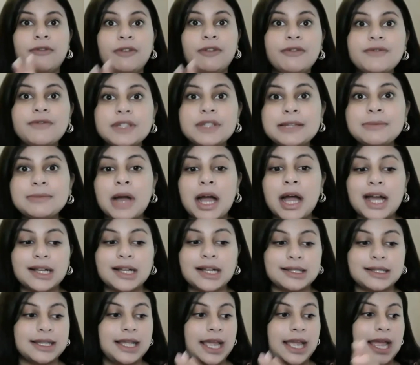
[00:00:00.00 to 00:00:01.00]
50
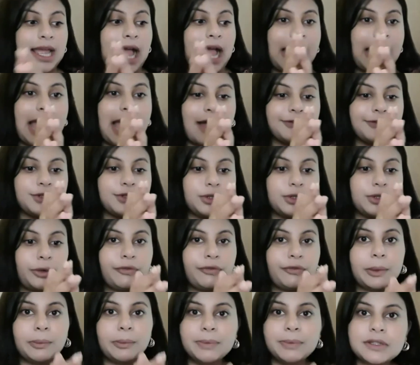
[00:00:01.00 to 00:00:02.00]
marks, I have to look
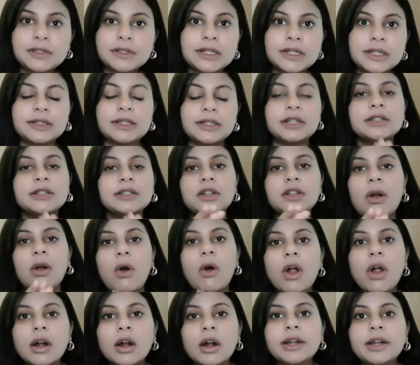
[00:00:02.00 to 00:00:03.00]
for business risk,
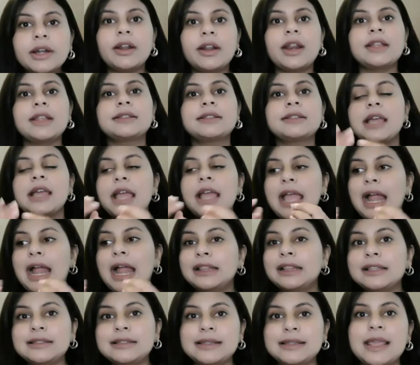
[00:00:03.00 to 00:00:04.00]
audit risk, and
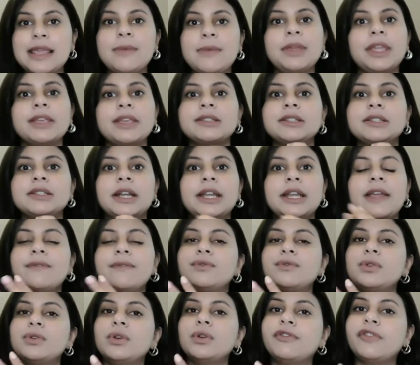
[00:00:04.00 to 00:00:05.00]
in the same case study, I
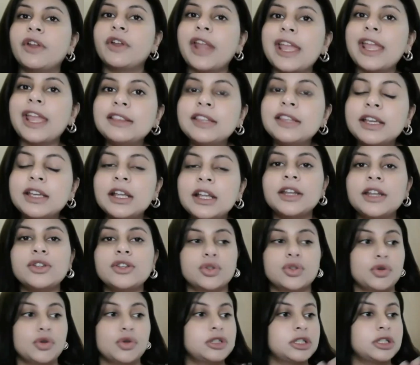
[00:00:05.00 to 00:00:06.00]
have to look for ethical
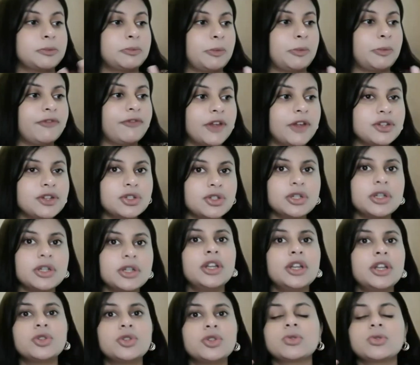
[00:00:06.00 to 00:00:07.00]
issues,
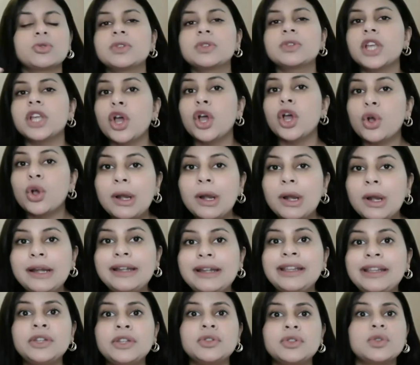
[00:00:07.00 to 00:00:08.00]
professional issues,
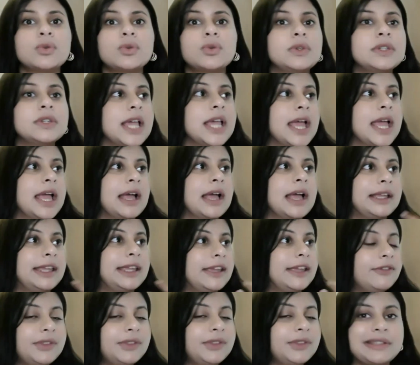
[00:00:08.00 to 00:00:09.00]
quality issues,
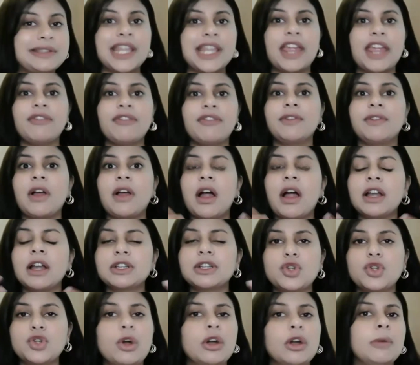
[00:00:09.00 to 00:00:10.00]
give the
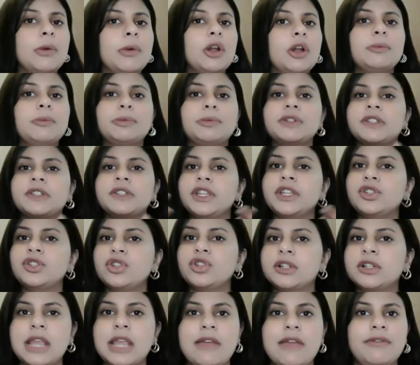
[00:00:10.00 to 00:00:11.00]
safeguards, talk about the
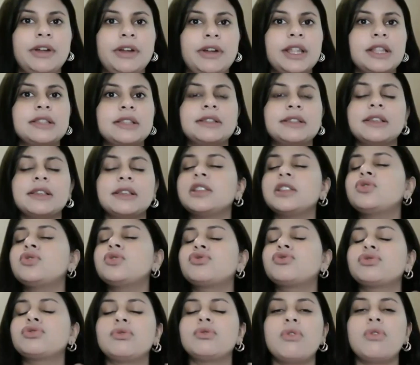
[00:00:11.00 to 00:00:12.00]
procedures, evidences, and
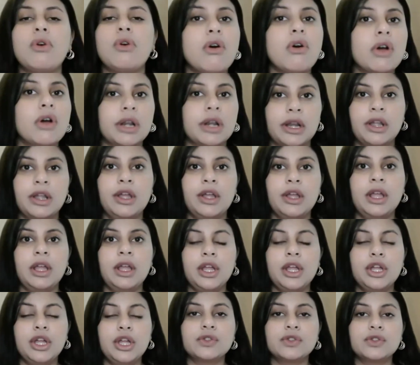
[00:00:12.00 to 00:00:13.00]
so on.
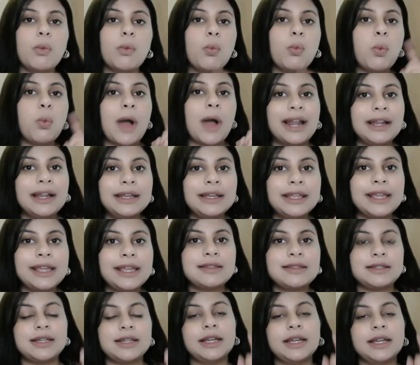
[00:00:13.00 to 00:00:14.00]
So, one
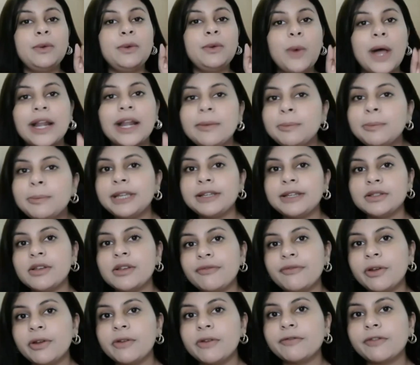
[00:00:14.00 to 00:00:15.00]
case study, one piece
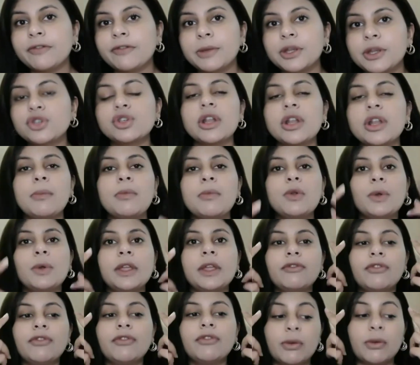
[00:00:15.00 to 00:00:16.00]
of information, I'm
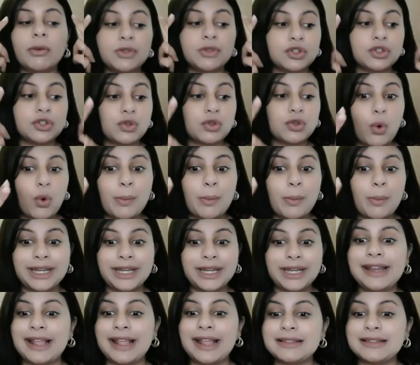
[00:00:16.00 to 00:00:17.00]
looking from so
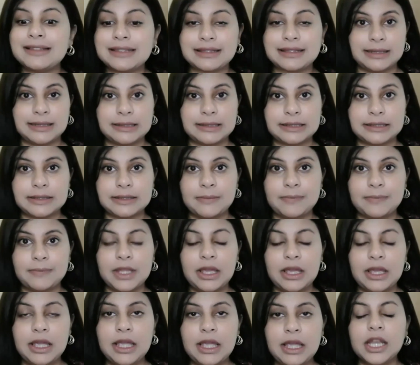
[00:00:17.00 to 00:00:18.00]
many lenses.
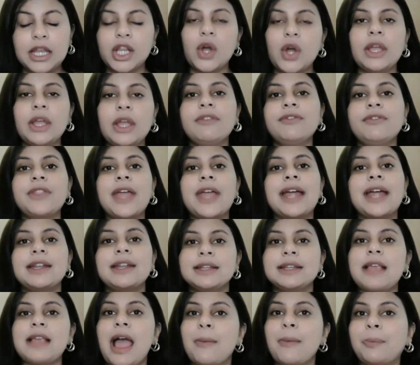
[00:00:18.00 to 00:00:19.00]
Now, if that
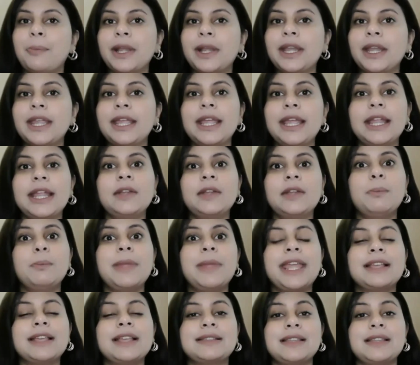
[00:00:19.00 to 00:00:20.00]
is happening, it
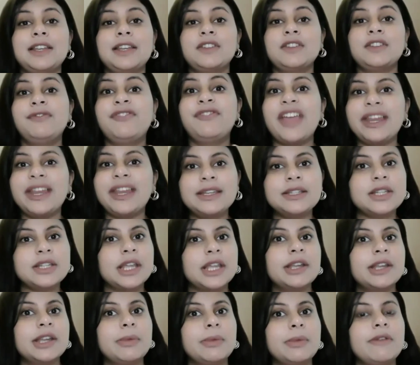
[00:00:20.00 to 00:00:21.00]
makes it very
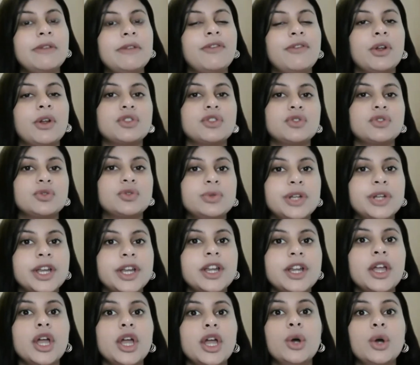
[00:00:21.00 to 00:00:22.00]
terrible for a
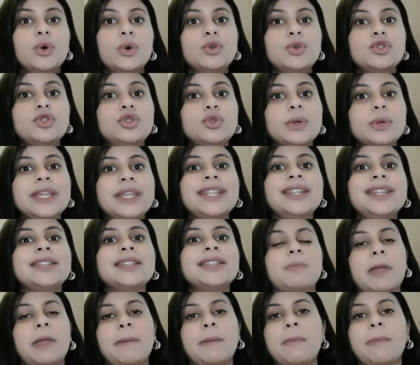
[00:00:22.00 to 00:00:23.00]
student who's doing
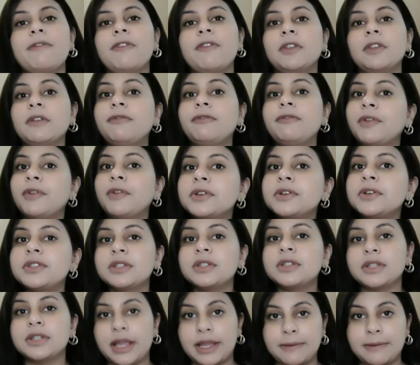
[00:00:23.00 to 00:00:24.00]
this paper for the
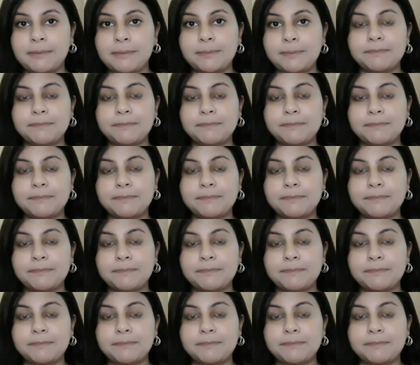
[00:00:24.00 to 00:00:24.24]
first time.